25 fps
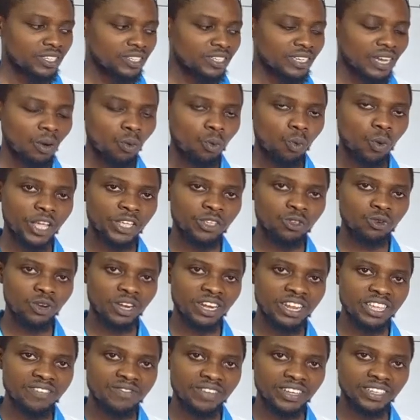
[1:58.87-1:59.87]
Now, when you
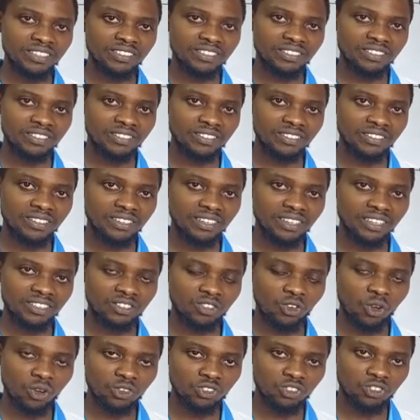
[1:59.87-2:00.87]
leave it,
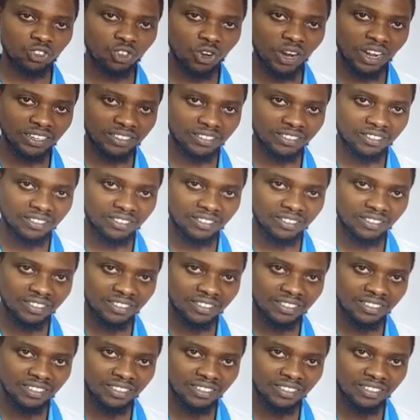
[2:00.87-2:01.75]
it contracts,